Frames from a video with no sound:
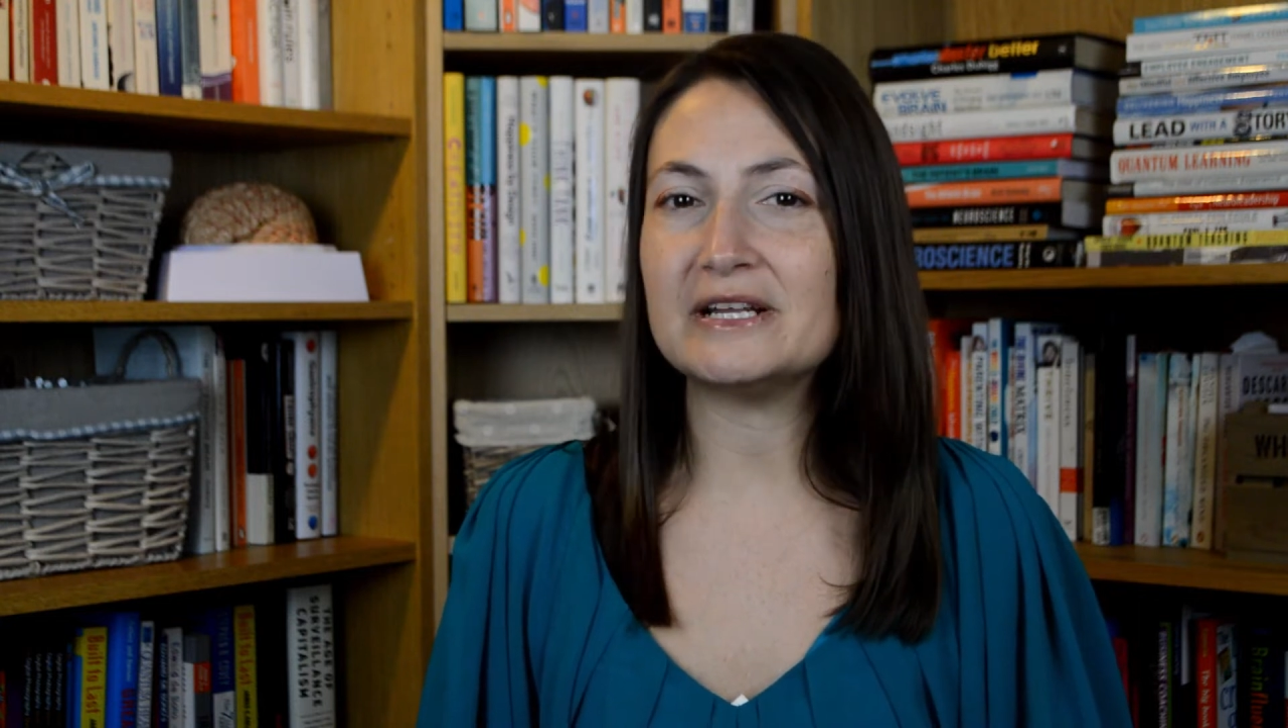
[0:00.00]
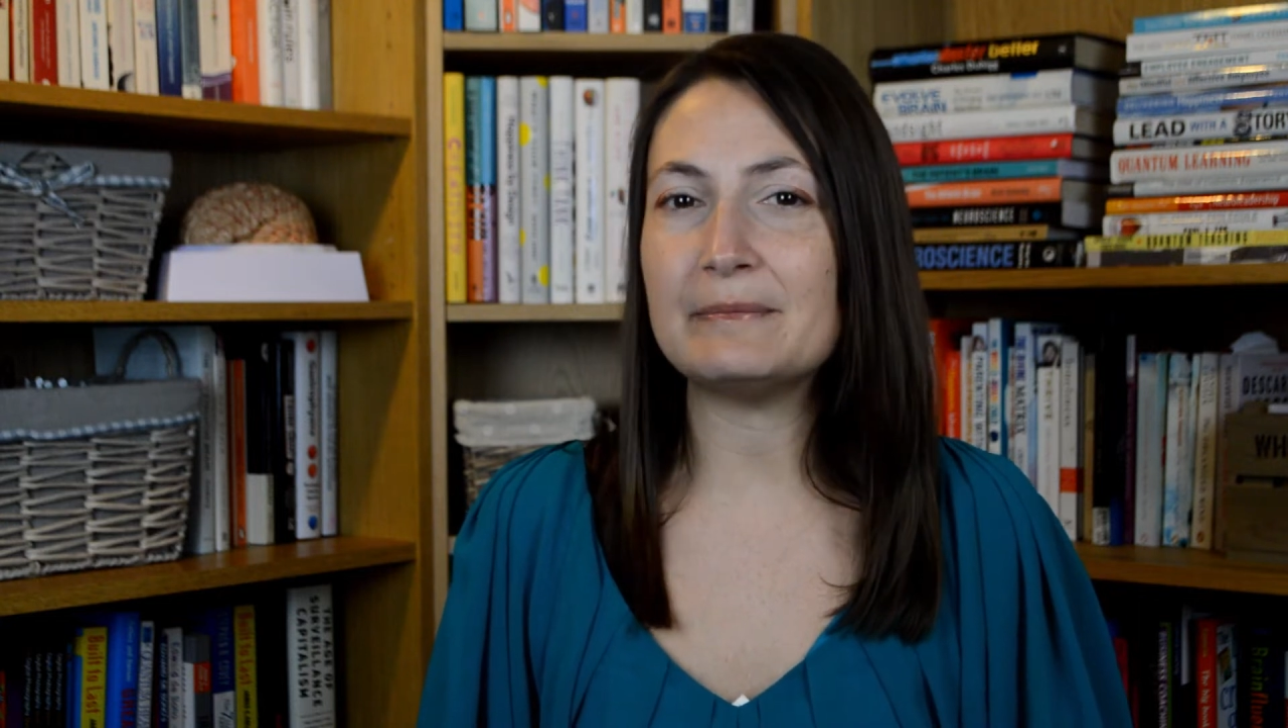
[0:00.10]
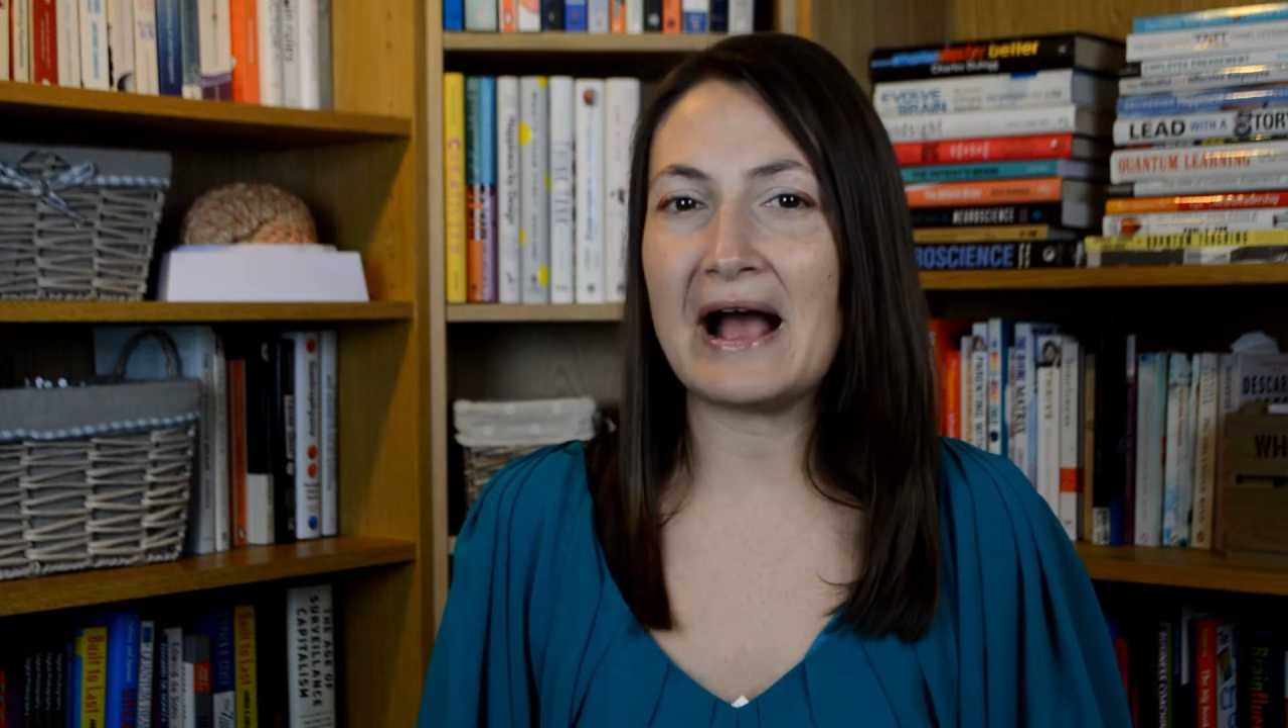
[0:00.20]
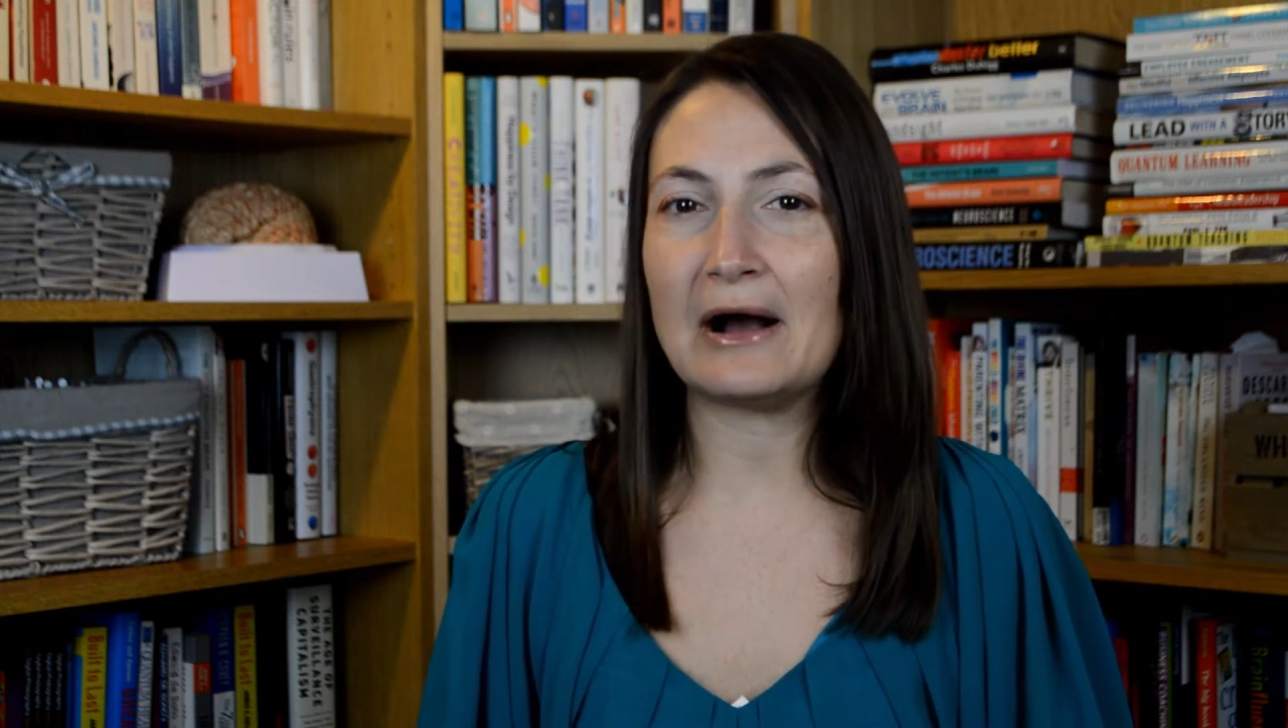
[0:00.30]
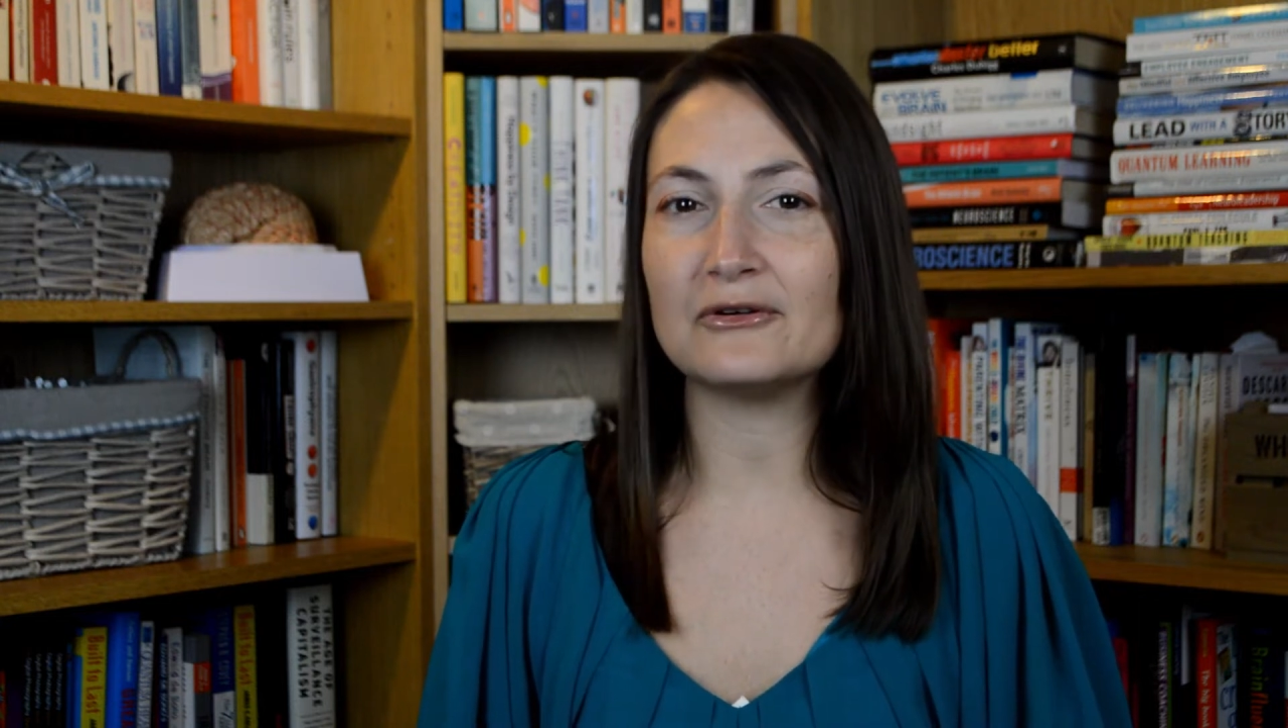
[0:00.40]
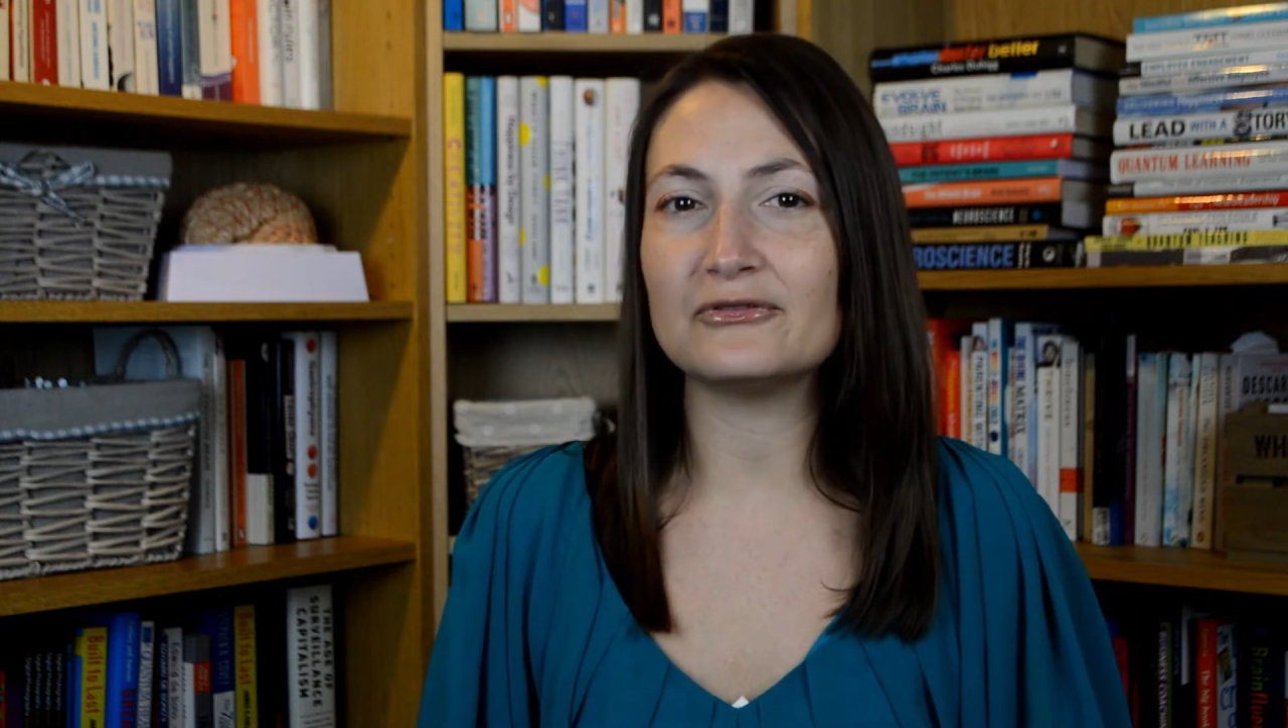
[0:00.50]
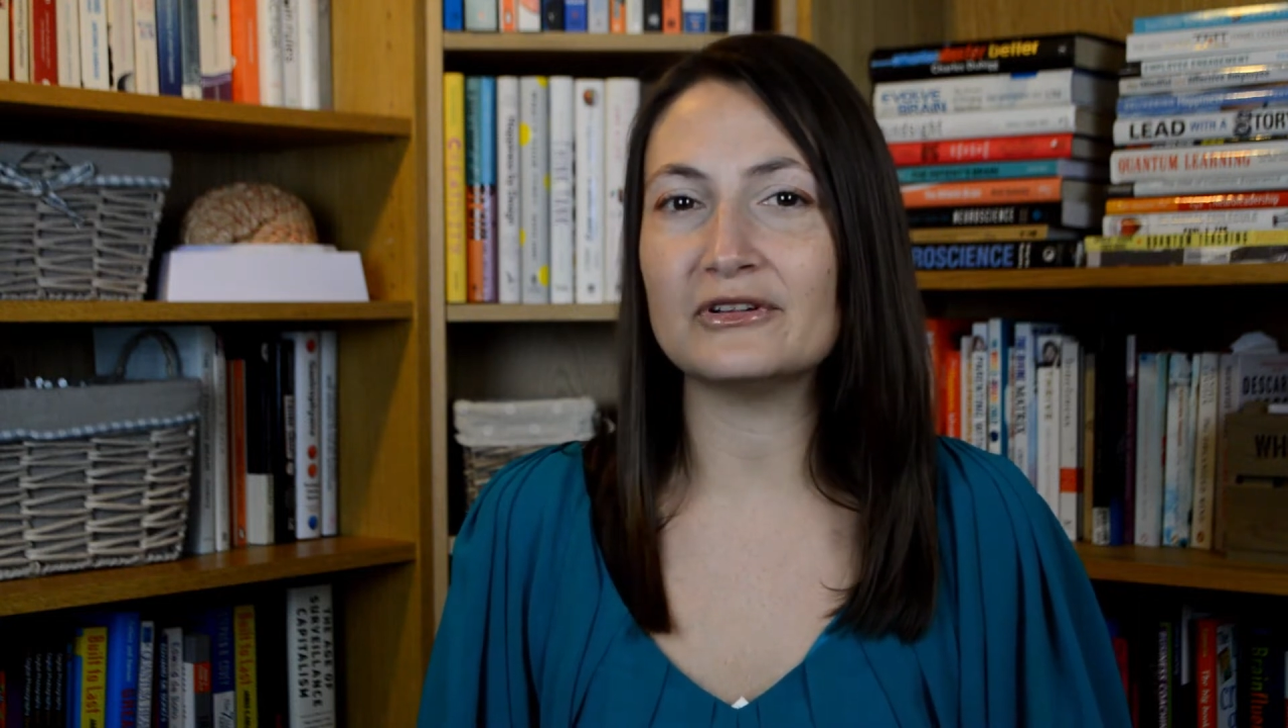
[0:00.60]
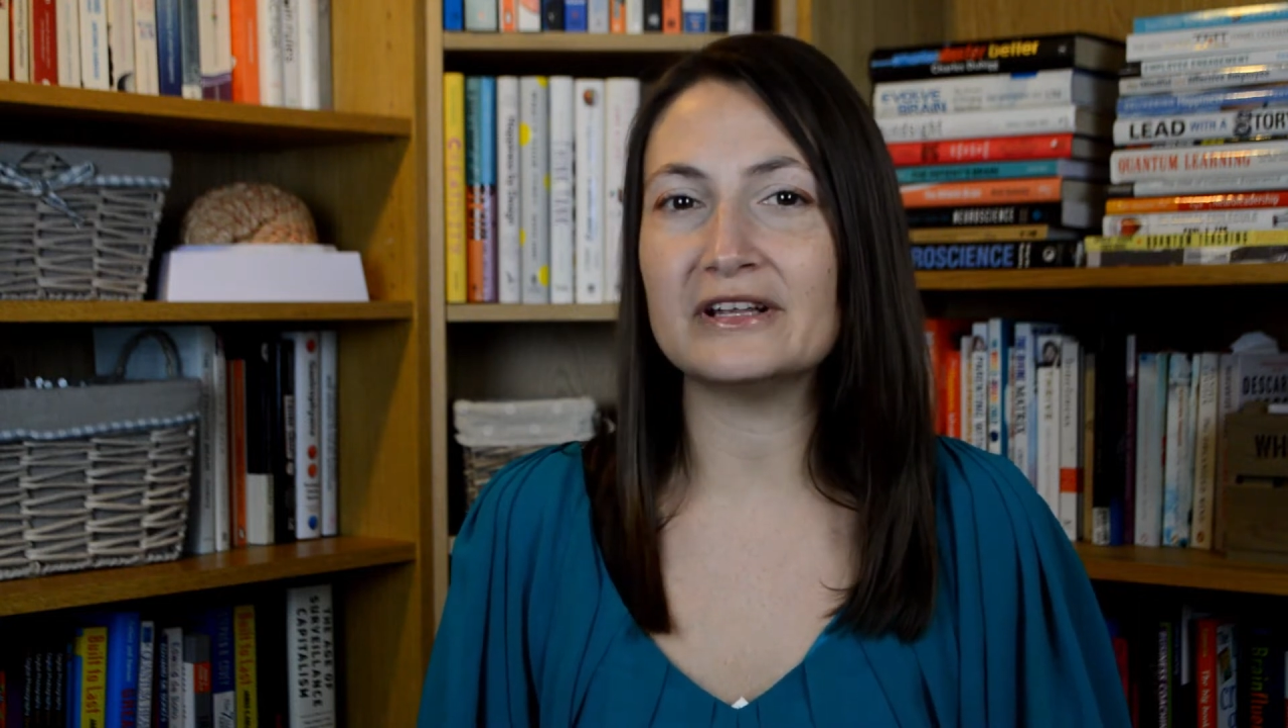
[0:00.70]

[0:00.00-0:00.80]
powerful